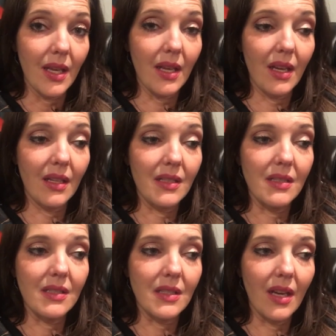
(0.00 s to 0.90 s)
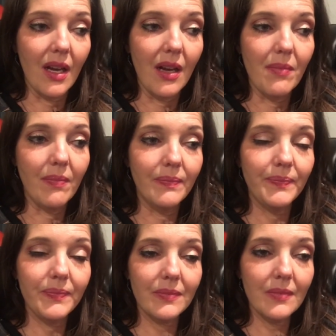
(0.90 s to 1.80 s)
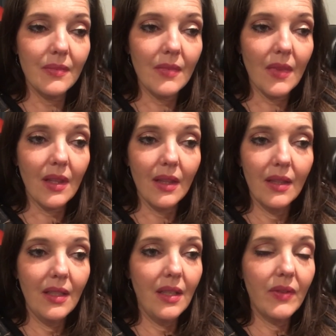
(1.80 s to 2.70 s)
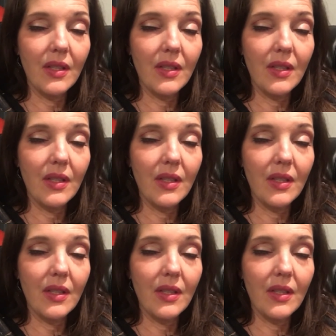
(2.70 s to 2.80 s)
And um, even